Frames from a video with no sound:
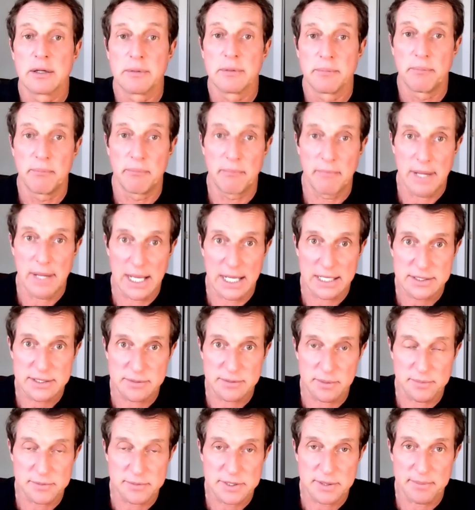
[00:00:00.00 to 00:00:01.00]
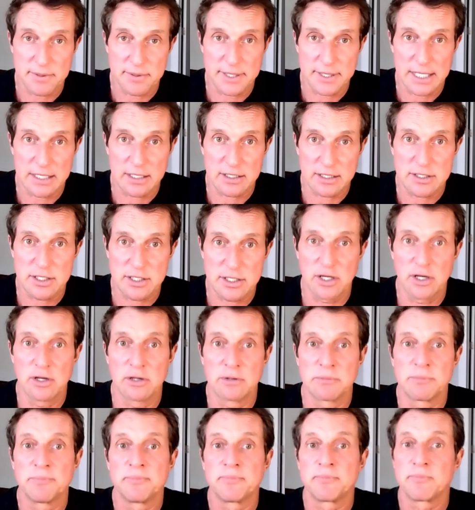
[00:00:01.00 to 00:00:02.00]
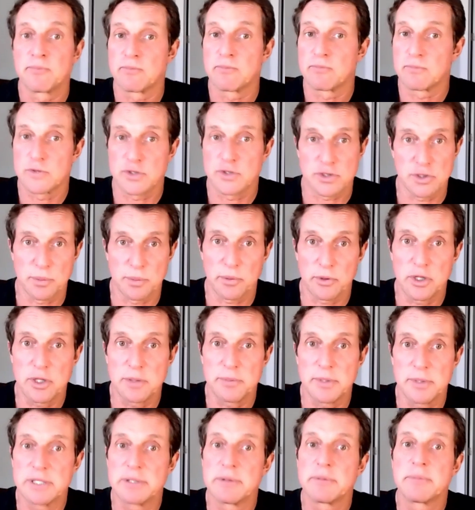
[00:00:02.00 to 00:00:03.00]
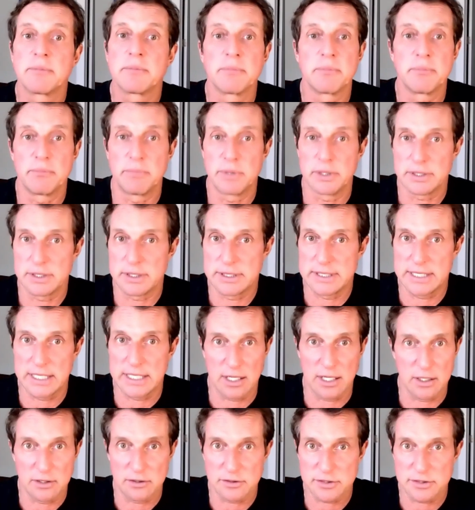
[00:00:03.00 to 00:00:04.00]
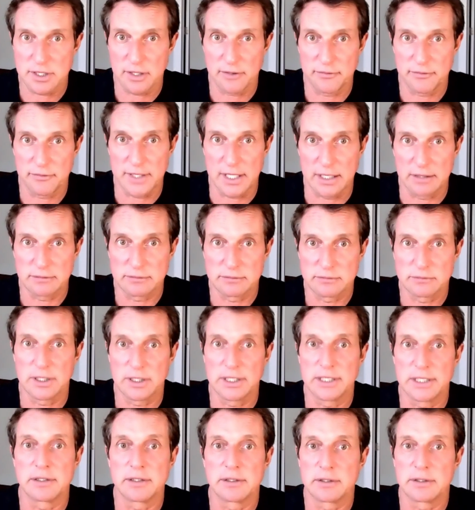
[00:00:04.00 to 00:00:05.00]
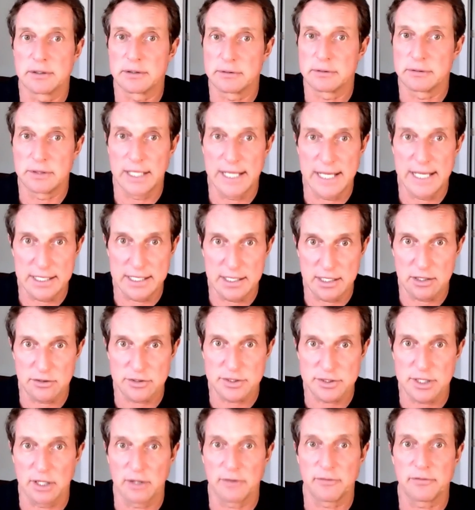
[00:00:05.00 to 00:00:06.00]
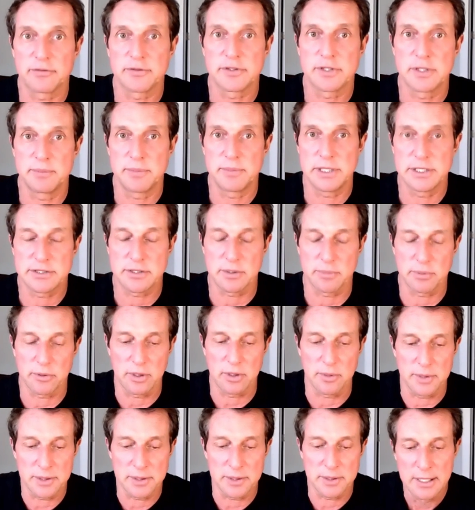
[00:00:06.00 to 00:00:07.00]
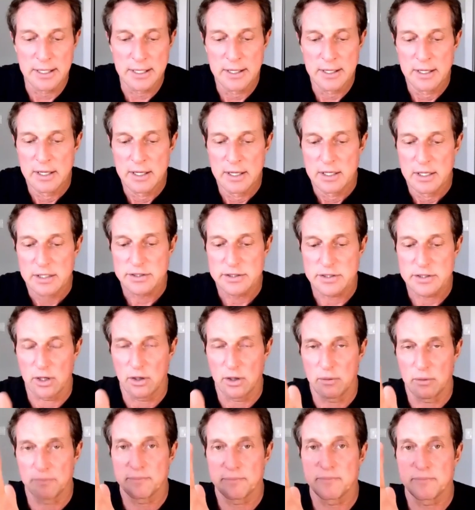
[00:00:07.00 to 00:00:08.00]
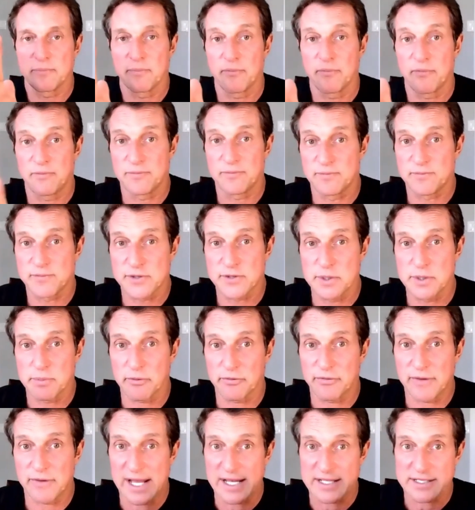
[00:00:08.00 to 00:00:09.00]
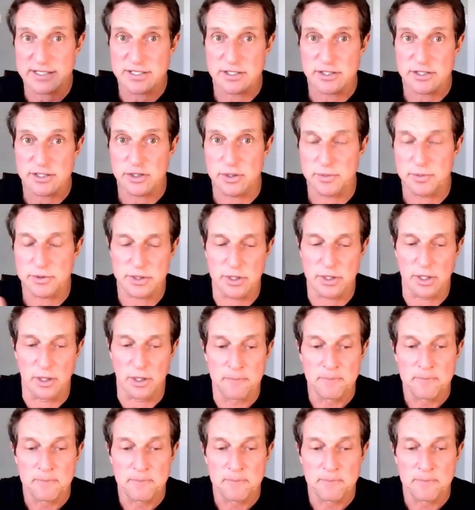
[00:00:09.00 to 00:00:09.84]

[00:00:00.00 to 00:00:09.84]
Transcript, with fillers: Maximum sympathetic tone, superhuman, but tearing yourself down, right? Eating yourself to be superhuman. So super fast, super slow.